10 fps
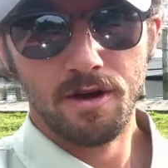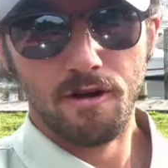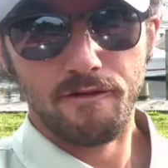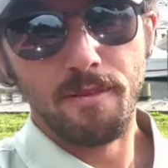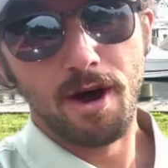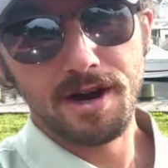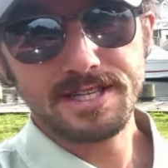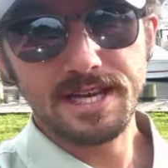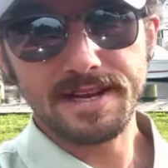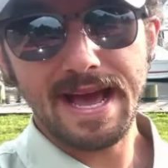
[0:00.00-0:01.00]
From
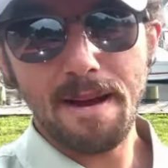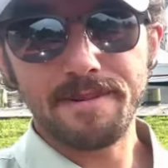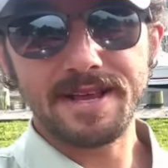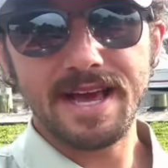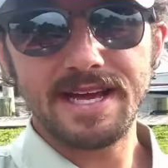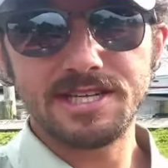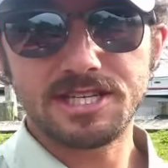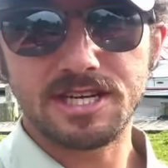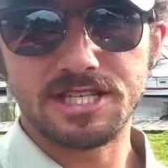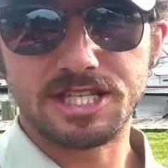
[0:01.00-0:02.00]
Huntington, Captain
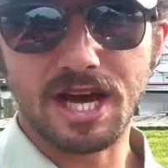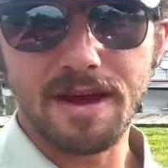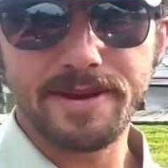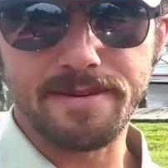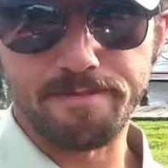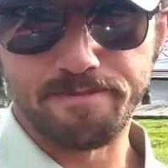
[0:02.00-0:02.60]
Gage, Simon.